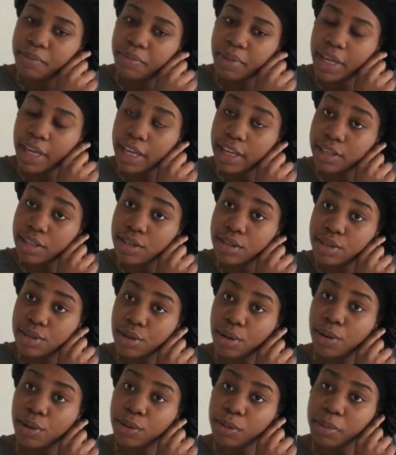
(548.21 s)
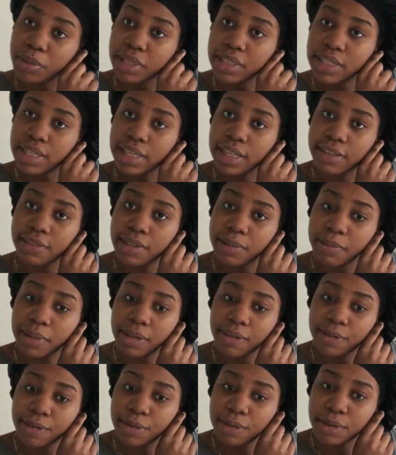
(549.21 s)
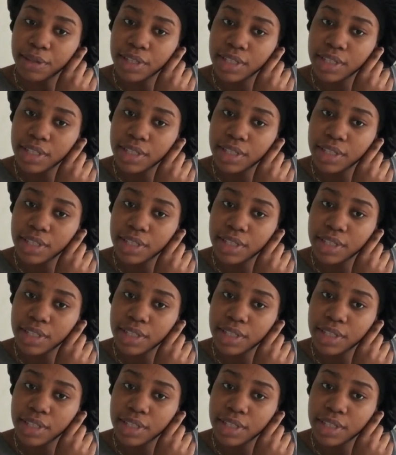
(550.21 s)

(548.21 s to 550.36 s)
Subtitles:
piercer told me to leave them in for.